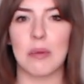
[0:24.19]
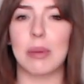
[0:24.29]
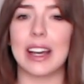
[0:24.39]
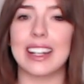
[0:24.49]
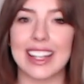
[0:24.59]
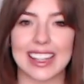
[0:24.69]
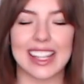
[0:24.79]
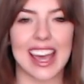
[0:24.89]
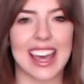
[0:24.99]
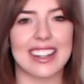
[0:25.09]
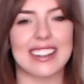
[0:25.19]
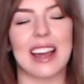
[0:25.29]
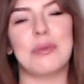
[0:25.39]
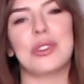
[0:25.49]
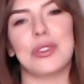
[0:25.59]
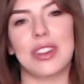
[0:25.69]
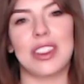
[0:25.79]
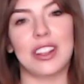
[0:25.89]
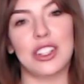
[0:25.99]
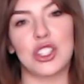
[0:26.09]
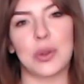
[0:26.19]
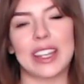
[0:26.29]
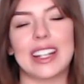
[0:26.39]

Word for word: but in the end, I'm sure that they'll enjoy it,